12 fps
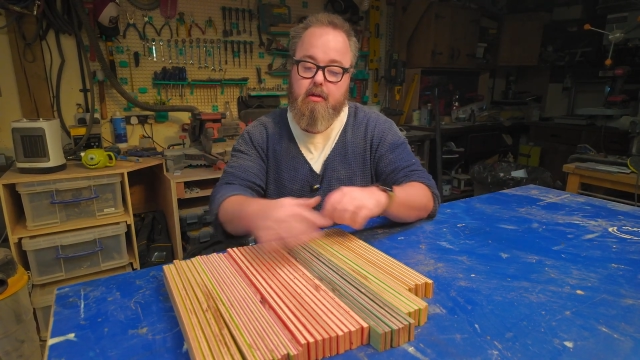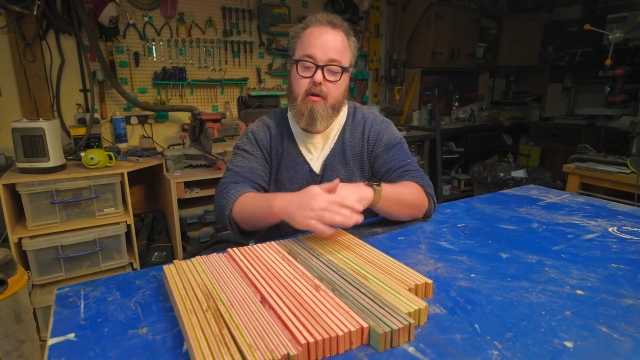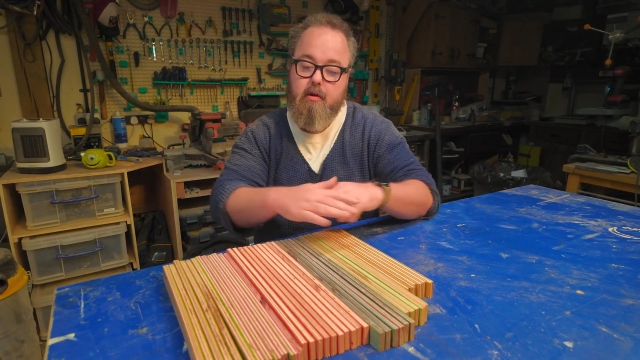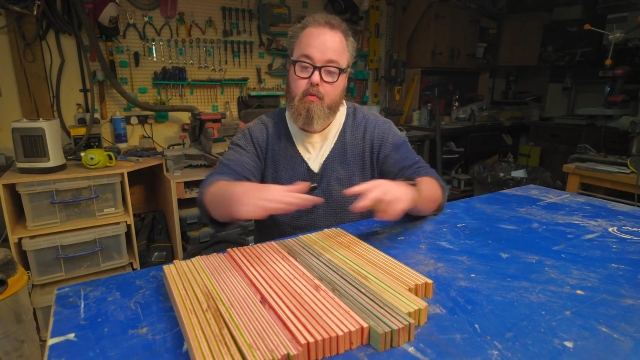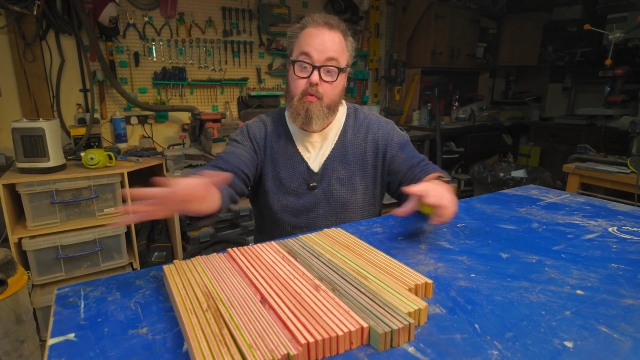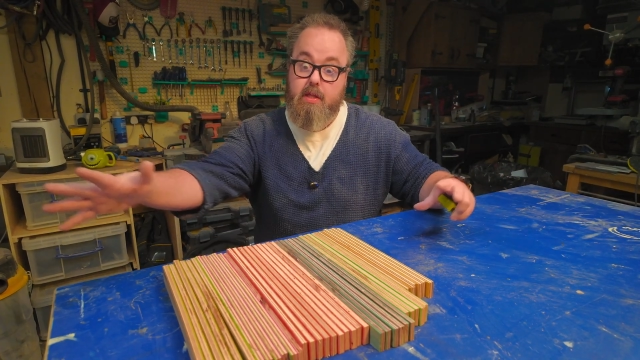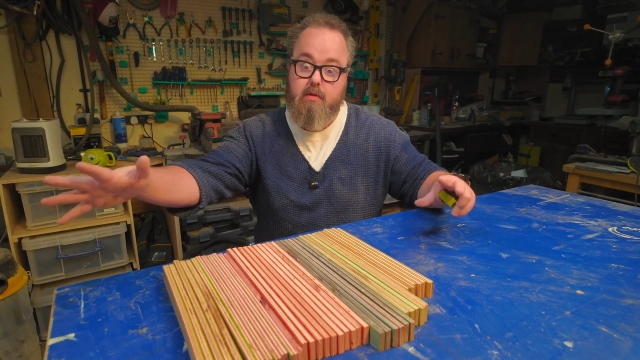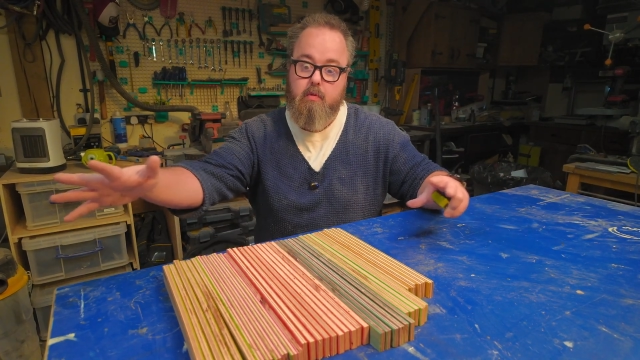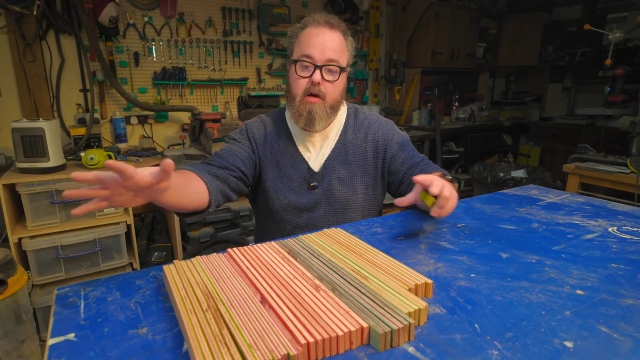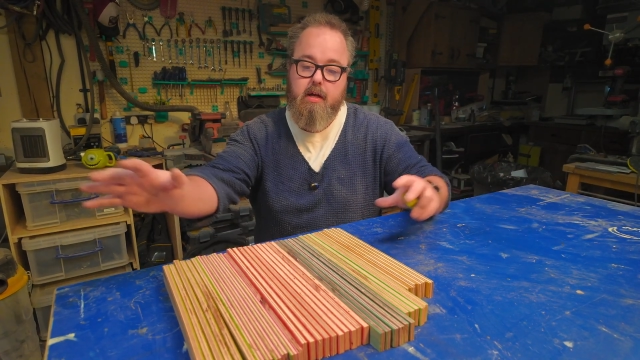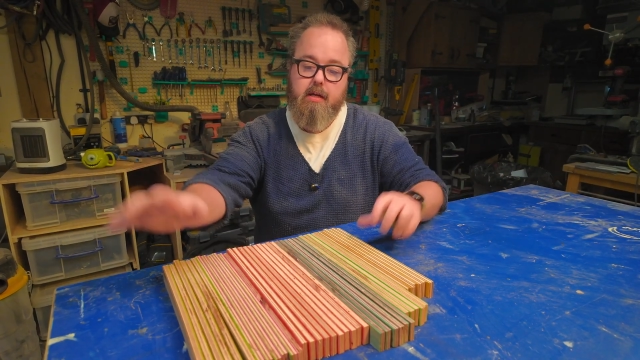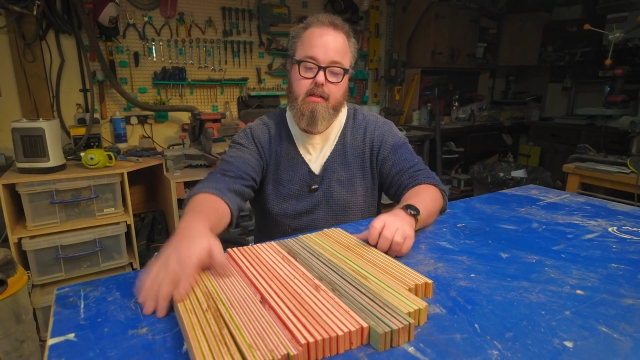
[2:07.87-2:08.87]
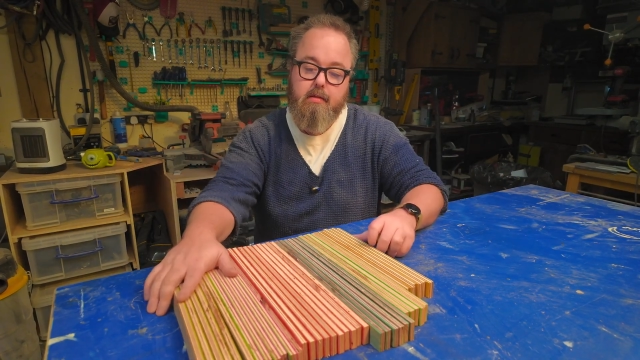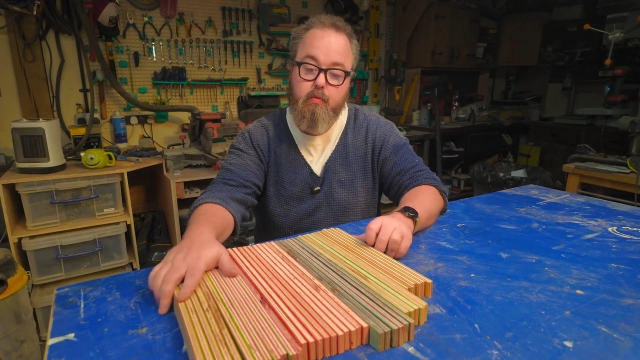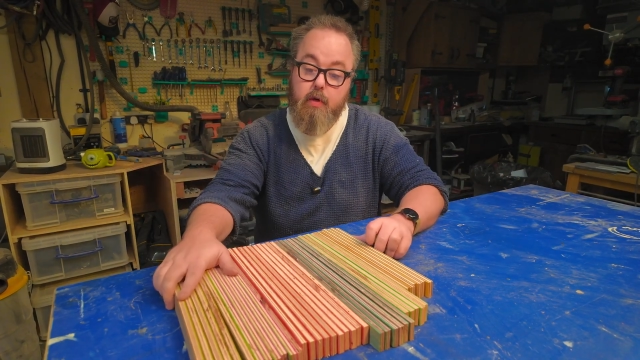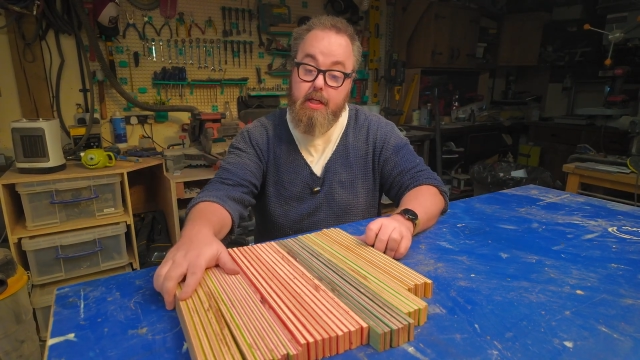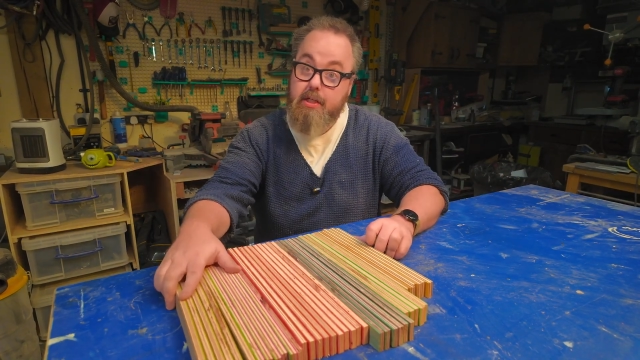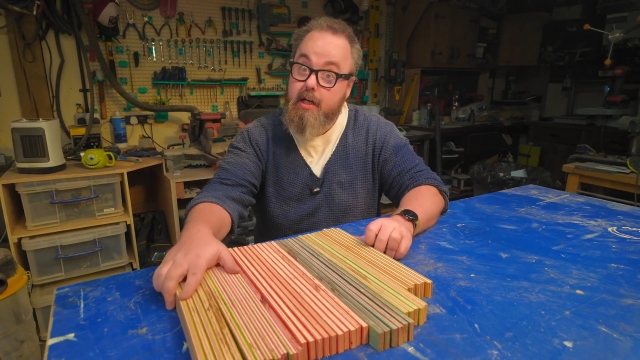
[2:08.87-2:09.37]
going widthwise,
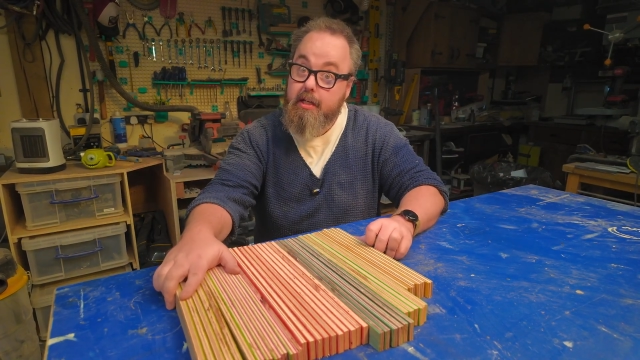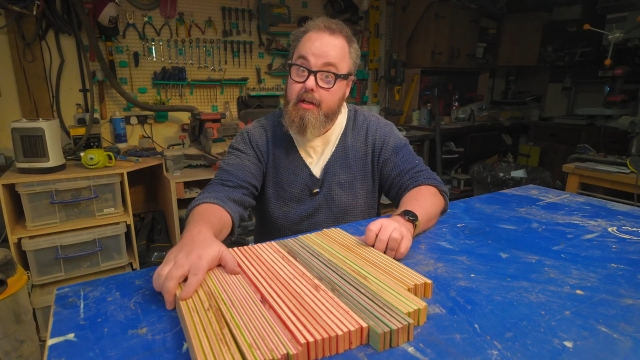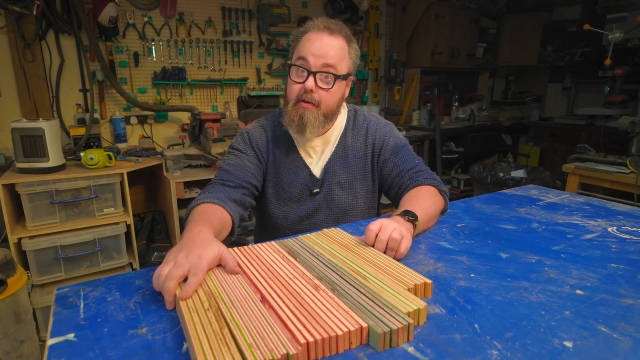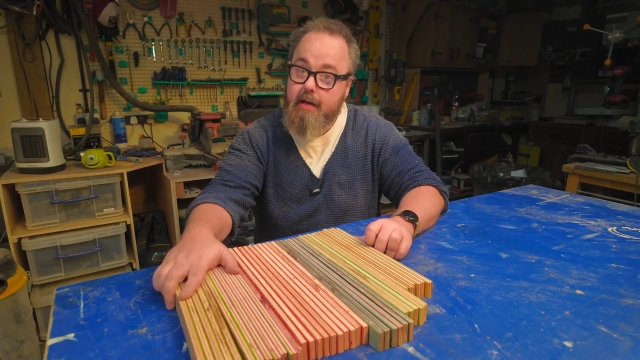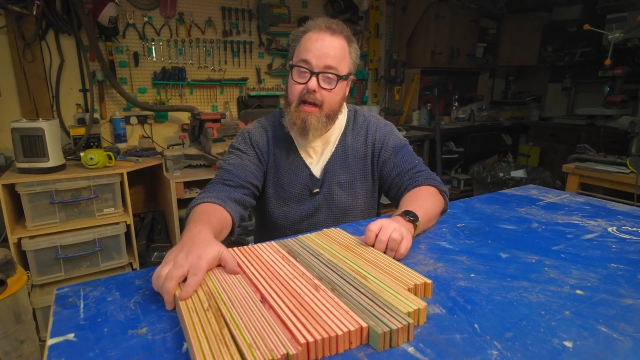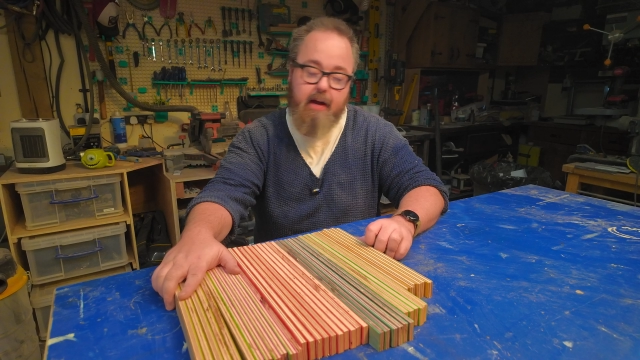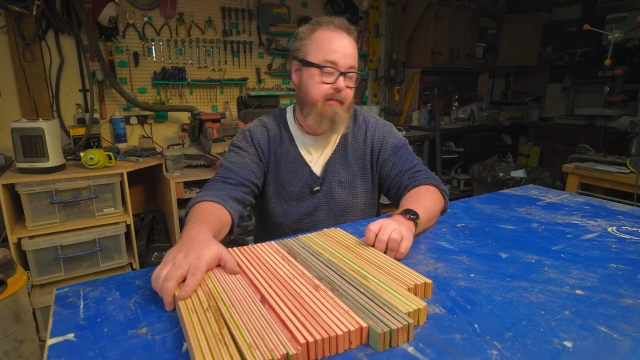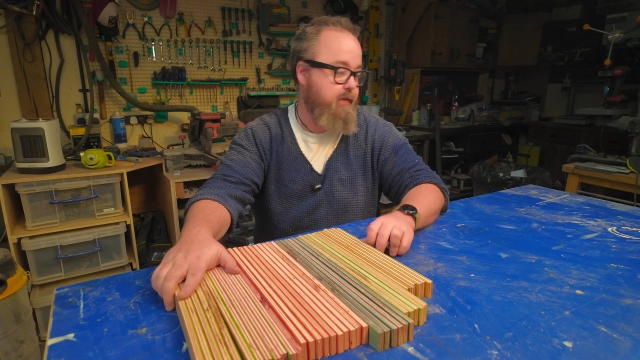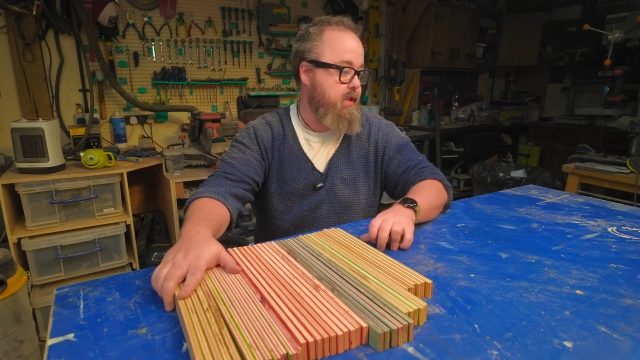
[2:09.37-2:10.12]
which I don't have.